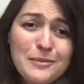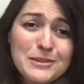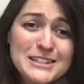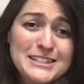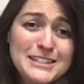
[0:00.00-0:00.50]

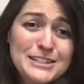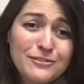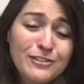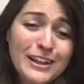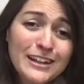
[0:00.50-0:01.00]
The season
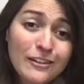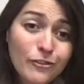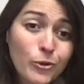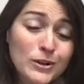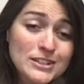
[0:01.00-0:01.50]
of Lent, of
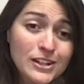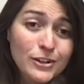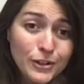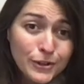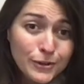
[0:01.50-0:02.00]
course,
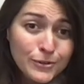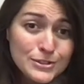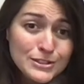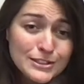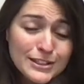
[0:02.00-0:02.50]

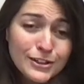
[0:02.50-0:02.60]
includes